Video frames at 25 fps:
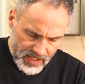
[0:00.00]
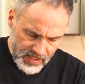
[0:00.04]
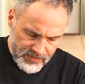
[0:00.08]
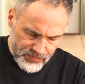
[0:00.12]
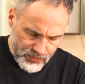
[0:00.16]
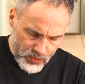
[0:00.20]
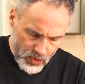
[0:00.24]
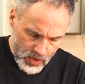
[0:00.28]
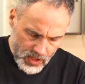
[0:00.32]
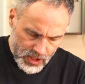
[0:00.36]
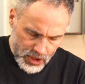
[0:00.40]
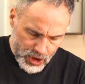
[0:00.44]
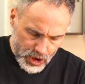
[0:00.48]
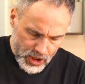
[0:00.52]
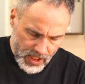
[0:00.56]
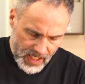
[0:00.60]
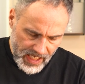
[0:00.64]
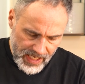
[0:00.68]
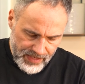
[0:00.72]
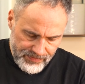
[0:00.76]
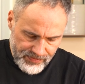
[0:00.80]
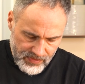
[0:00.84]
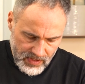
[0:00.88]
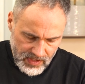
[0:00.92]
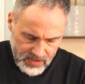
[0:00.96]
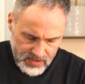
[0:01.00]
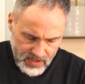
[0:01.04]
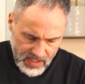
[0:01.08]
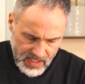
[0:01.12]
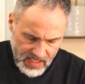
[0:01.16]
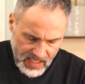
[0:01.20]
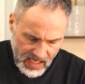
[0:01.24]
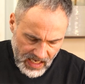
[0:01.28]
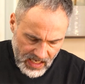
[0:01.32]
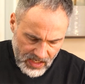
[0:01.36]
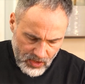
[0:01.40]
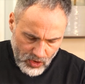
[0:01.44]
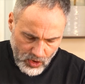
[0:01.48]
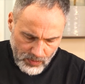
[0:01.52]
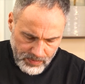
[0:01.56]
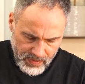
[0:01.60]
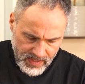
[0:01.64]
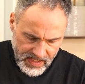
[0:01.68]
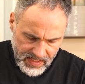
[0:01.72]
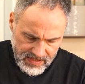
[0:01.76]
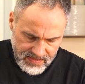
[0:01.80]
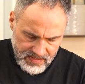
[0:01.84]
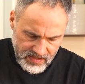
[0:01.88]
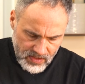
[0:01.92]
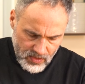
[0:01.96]
So whether you're using
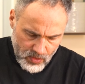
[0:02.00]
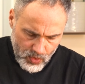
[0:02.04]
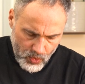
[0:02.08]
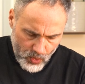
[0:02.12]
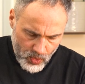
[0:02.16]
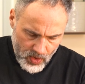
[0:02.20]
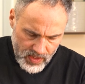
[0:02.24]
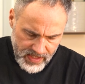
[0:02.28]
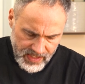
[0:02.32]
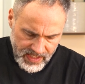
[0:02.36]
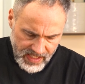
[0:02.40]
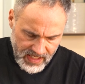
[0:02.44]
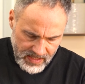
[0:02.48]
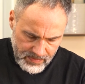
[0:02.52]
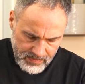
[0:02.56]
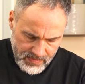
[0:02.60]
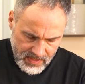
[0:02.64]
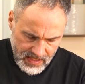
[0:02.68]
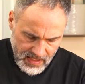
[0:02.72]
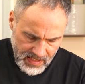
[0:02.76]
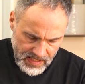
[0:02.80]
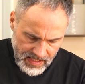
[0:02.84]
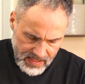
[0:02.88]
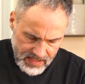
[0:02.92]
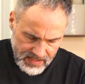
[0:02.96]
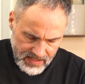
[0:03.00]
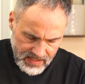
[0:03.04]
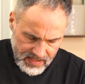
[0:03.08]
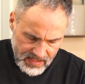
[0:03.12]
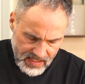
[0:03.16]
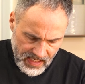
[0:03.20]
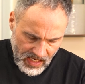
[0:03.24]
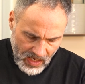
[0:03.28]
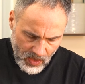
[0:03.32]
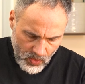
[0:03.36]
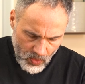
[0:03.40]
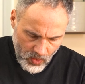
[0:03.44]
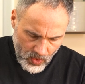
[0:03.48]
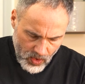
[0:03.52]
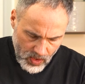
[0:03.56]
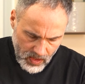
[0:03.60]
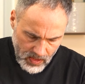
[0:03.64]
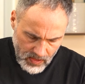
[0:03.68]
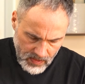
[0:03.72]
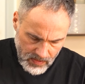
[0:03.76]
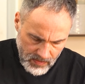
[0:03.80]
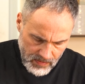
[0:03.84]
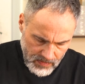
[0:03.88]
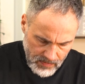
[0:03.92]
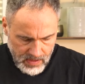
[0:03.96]
cabbage or leeks, it
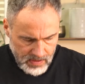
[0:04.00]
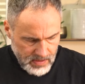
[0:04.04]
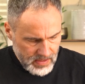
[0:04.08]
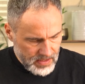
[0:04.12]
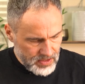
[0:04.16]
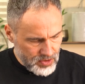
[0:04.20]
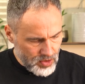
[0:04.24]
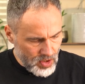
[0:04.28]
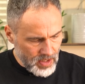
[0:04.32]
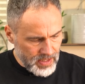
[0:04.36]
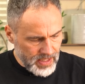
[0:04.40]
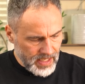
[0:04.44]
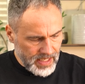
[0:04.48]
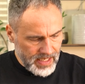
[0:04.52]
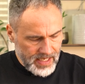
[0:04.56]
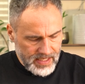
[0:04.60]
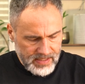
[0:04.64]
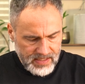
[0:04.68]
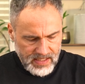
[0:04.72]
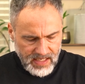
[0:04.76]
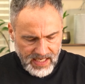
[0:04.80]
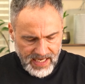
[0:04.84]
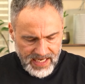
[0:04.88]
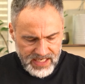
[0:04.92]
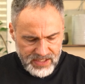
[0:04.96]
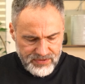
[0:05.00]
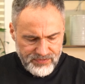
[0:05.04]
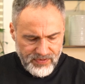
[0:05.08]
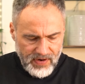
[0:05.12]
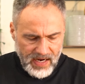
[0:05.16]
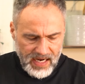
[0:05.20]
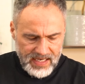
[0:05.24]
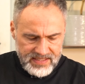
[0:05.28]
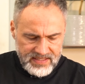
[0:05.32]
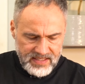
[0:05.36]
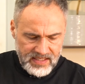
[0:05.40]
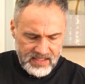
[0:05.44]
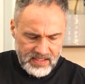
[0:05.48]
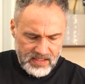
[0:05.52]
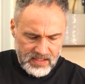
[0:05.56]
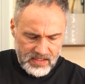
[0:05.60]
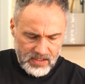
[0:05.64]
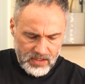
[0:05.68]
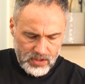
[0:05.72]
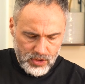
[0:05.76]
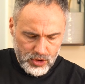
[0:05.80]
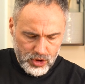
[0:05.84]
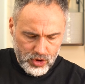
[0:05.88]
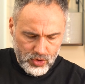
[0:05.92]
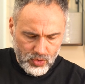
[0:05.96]
should later have a slightly
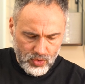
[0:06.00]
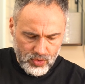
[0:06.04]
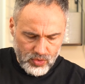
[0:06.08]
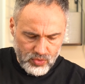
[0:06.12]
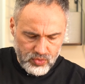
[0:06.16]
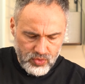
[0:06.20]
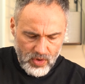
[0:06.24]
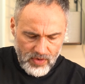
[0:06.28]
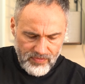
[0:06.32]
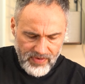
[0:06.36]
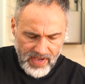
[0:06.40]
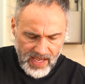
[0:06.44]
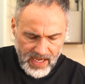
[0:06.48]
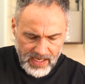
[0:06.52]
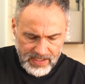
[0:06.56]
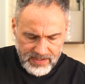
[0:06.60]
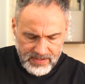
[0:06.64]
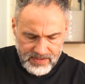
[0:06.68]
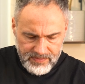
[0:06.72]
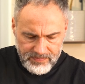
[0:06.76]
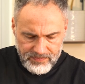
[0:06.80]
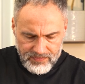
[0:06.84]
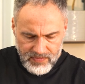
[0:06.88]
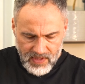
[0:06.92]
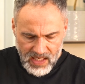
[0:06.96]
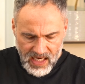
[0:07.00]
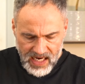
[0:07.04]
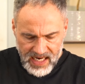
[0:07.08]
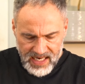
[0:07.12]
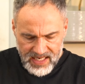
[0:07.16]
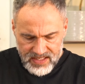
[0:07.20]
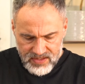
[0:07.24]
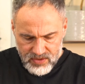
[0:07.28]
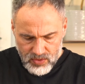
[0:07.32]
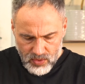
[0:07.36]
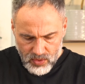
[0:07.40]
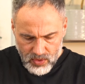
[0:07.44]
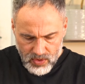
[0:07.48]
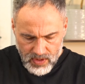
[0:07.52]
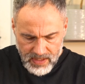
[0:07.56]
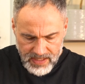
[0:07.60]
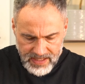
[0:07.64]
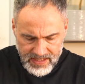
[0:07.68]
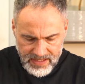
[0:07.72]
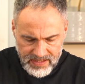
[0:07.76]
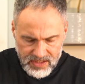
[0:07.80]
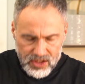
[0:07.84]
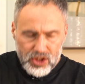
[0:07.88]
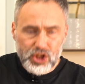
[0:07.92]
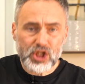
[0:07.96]
fibrous texture. So you
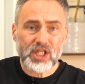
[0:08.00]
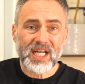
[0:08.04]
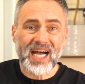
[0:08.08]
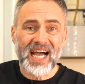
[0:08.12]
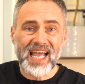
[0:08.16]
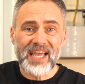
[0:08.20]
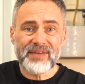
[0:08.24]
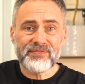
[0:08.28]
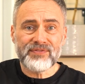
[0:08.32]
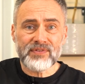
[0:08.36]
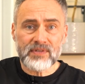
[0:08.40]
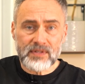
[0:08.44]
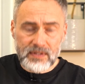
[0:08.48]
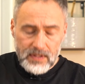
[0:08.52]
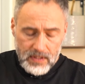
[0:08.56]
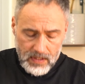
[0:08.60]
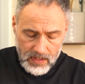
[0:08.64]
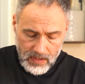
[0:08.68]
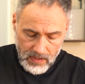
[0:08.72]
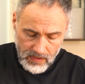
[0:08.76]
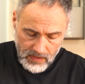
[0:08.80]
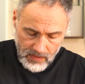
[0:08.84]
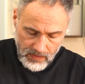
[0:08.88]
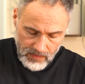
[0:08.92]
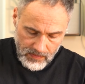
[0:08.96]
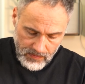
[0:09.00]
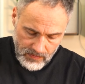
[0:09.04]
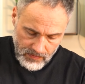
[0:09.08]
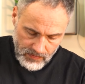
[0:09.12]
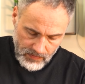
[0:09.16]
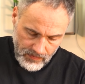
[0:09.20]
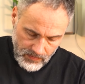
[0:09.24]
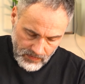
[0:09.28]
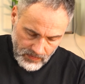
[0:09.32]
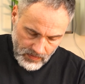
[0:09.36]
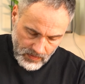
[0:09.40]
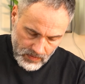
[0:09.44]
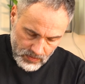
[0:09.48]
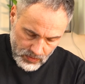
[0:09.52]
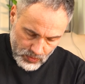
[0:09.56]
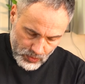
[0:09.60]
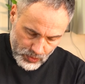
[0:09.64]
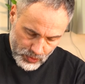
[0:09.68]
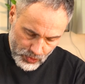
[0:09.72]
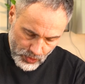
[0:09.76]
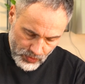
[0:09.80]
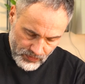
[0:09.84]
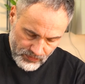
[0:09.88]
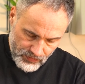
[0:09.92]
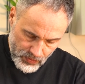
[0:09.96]
really want to make sure the strips are as
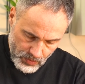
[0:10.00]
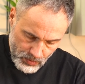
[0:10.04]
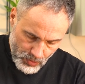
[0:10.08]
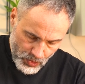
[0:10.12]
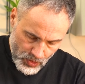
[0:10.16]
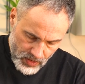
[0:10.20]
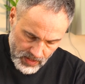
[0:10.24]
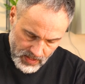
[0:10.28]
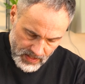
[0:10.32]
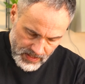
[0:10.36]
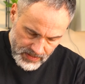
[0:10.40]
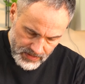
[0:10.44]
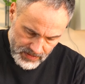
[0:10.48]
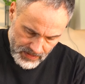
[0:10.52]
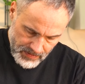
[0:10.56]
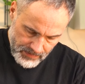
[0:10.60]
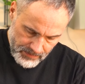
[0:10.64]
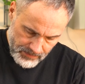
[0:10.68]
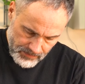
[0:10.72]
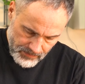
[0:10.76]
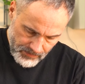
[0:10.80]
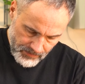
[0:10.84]
thin as possible,